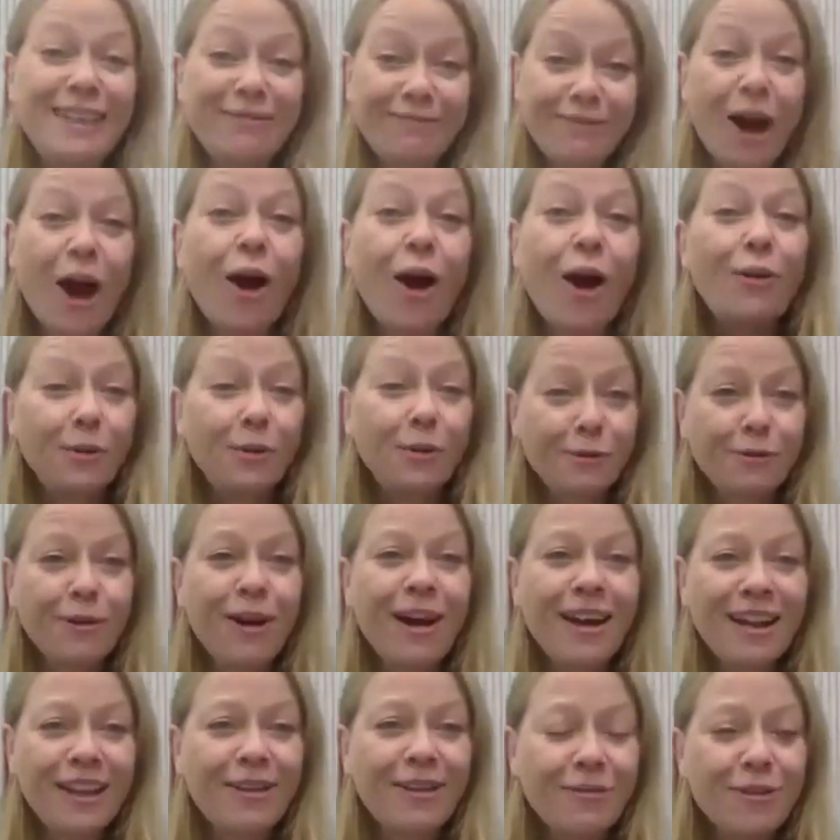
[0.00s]
hole
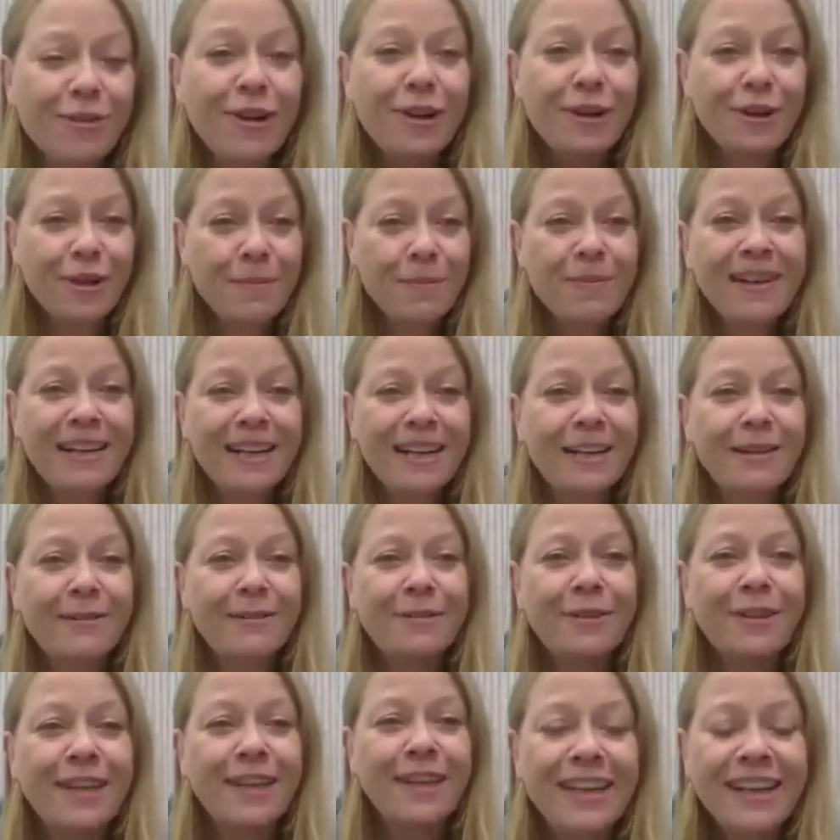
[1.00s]
right through the middle
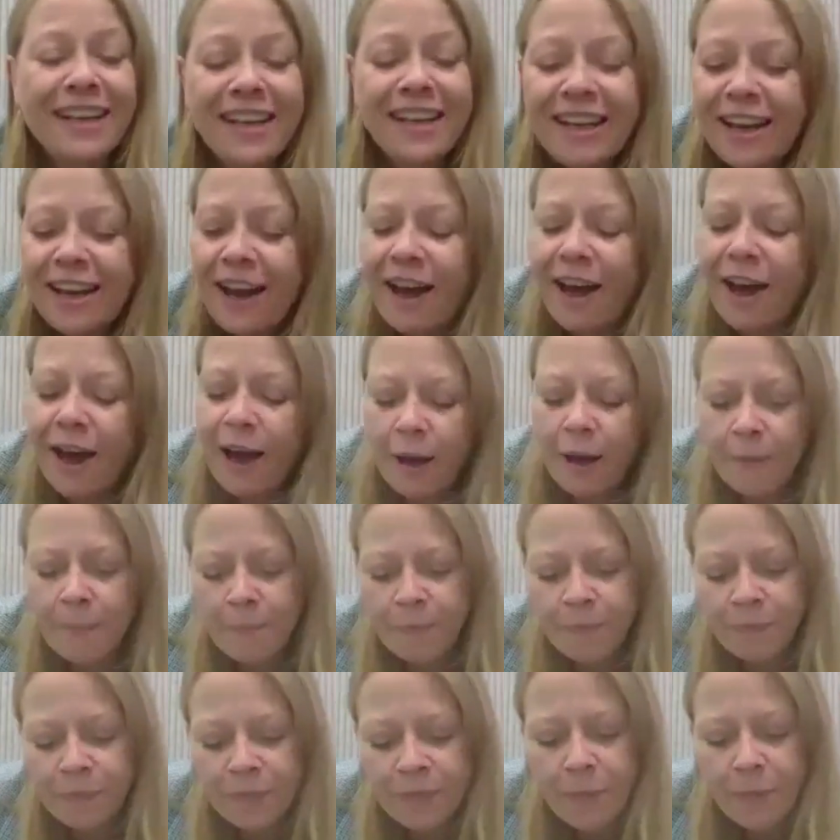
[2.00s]
of the
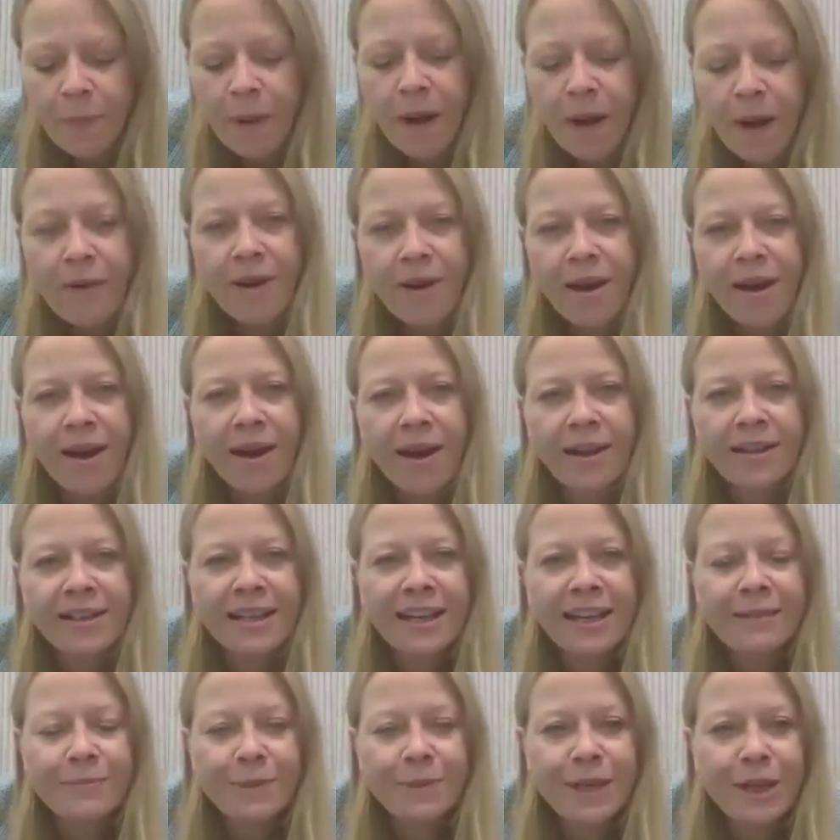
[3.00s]
borough,
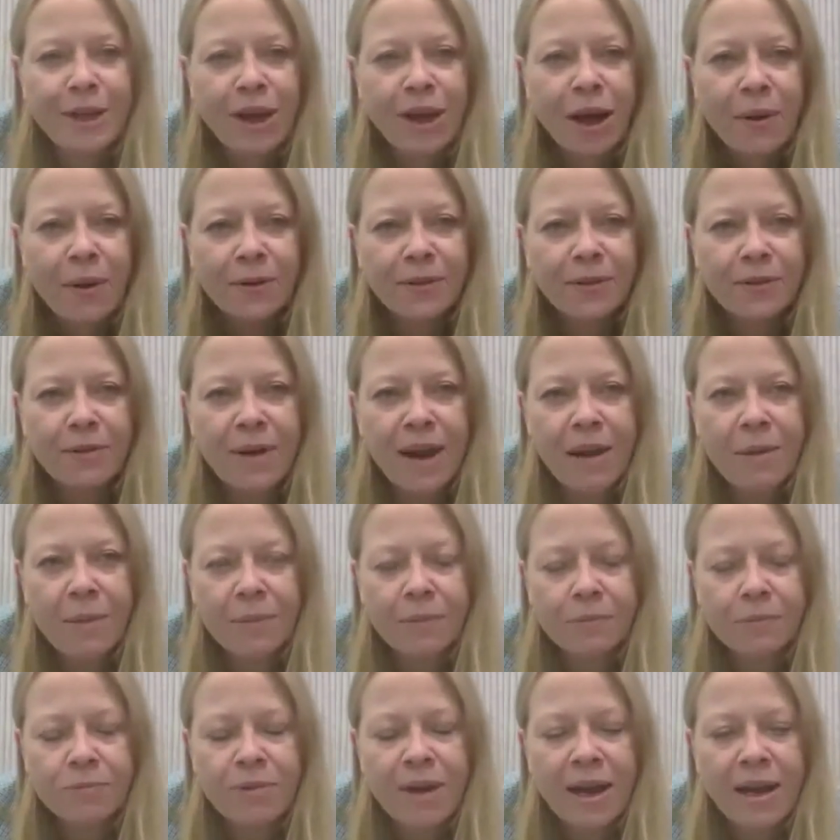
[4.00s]
and when you go on the
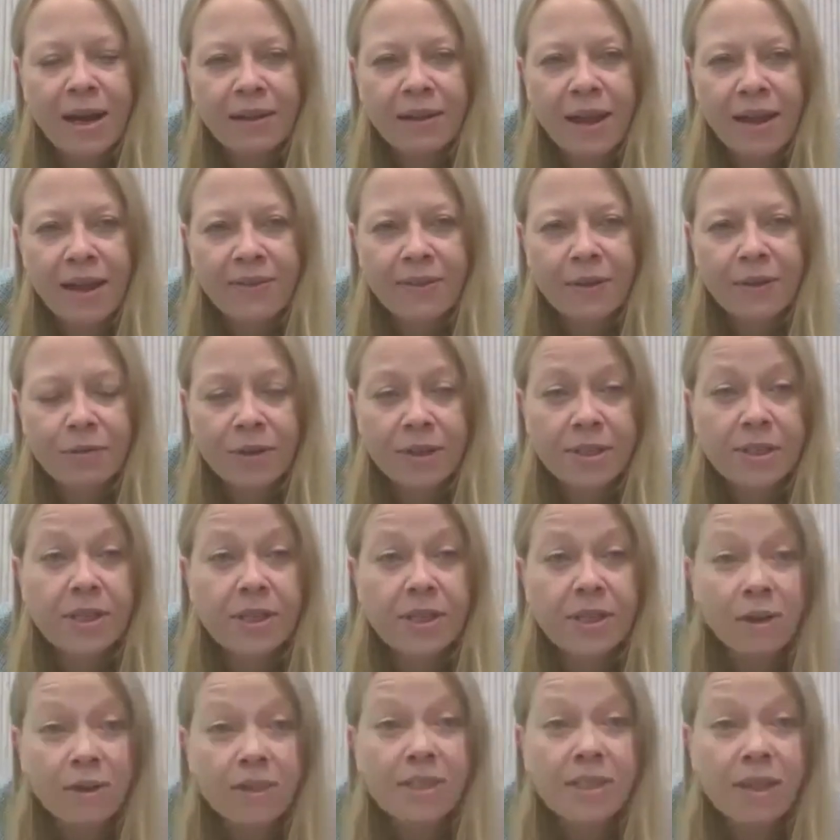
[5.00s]
rail line that runs
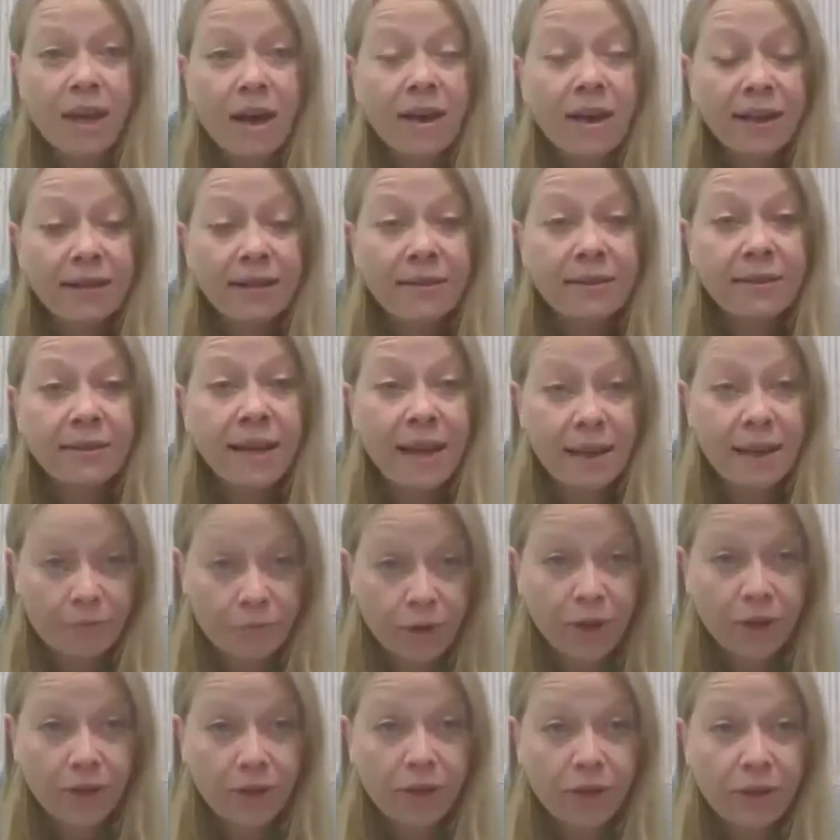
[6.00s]
alongside that
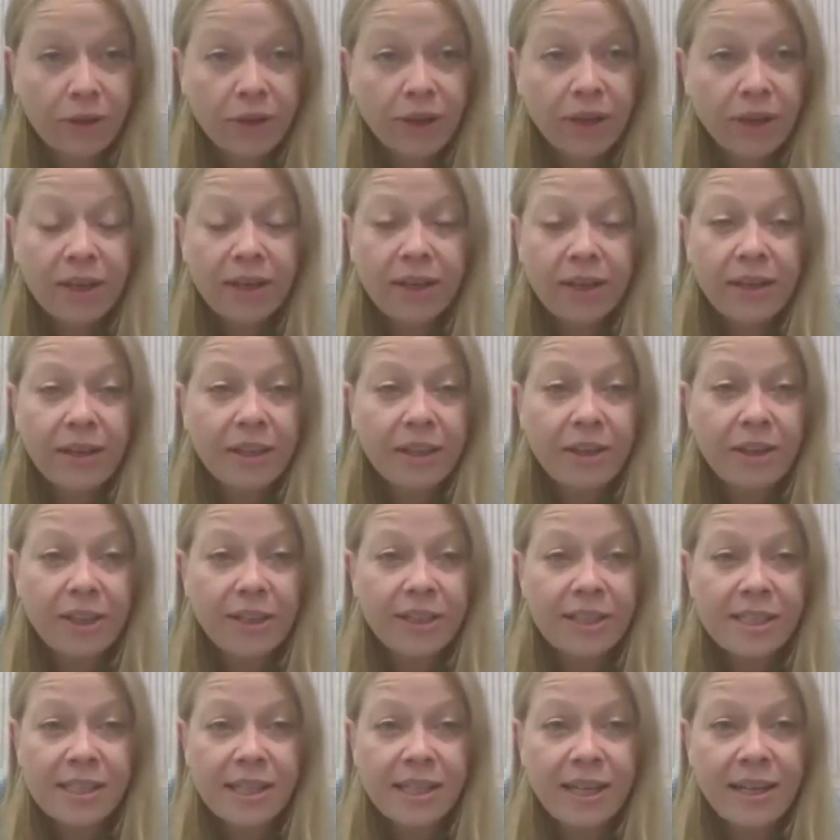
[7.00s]
route, you
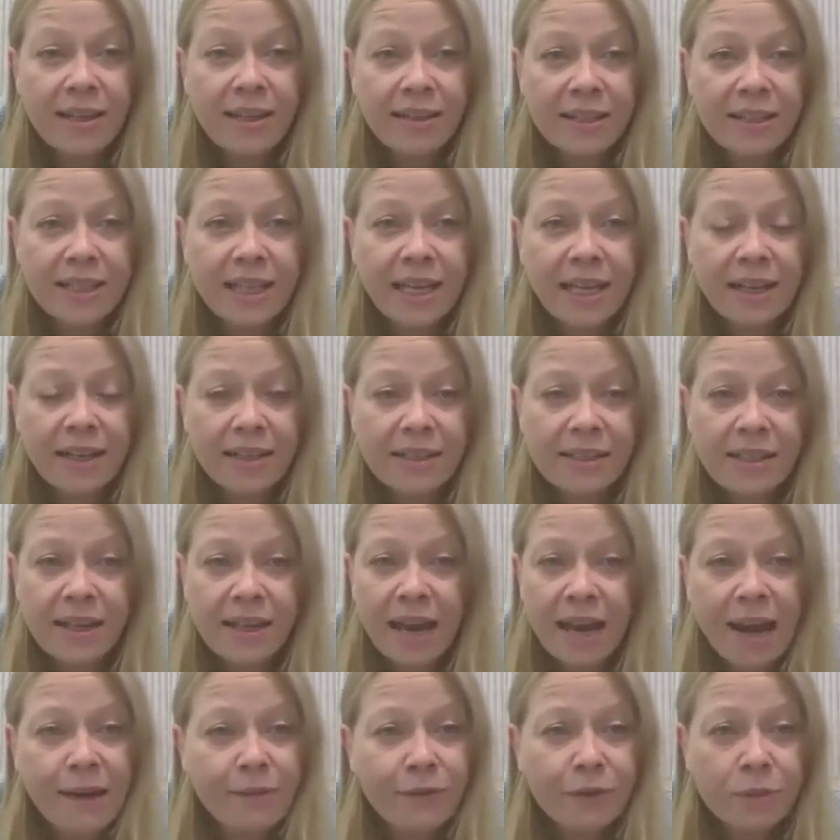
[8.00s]
can see the diggers
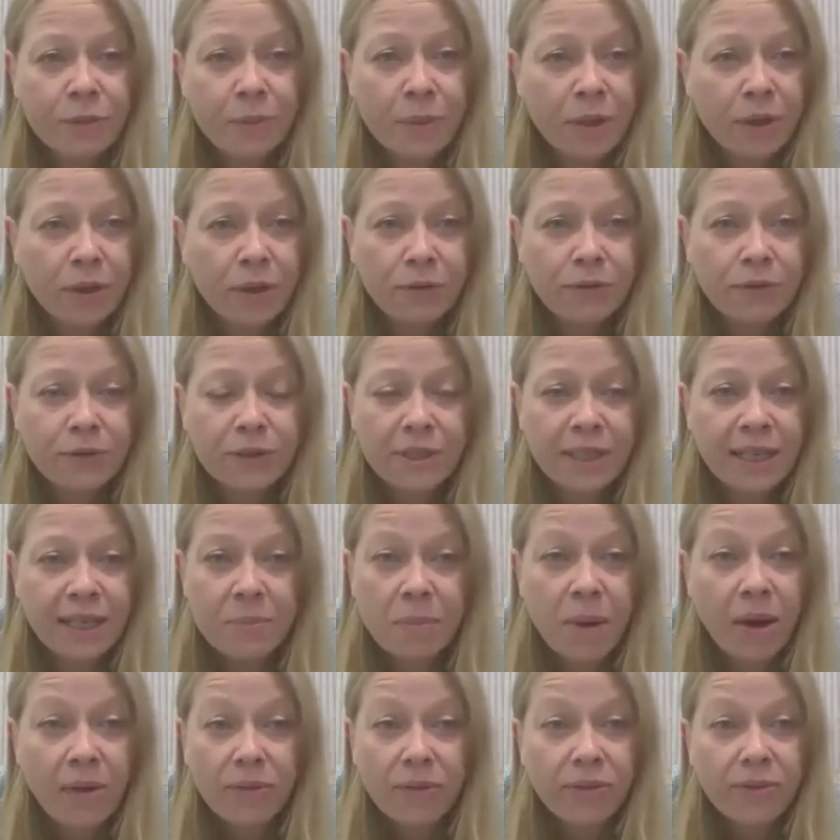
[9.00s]
that haven't moved
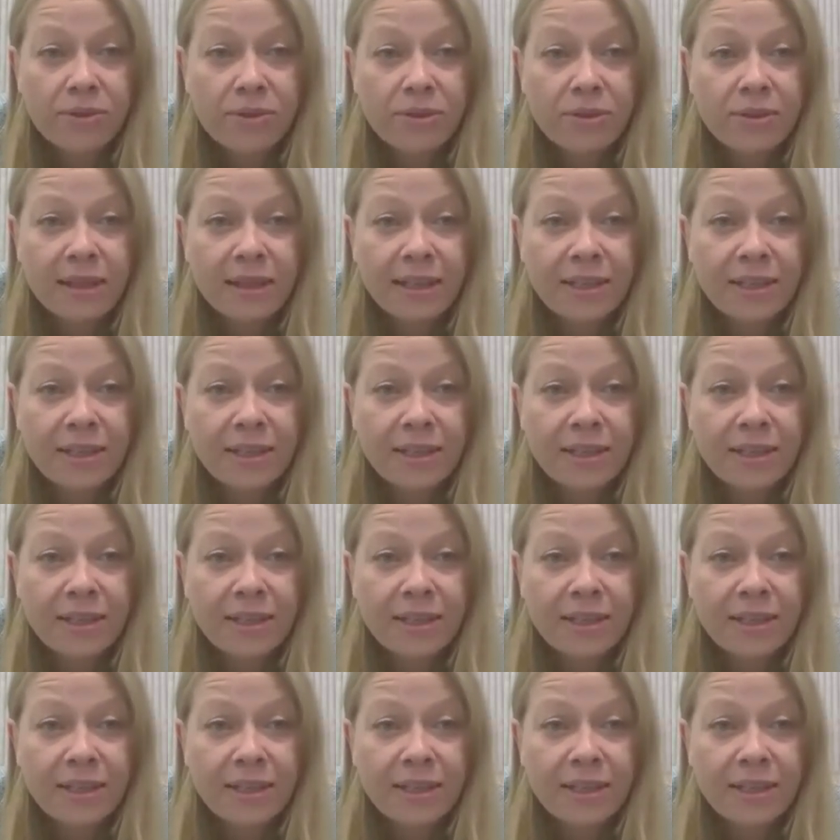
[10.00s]
in months.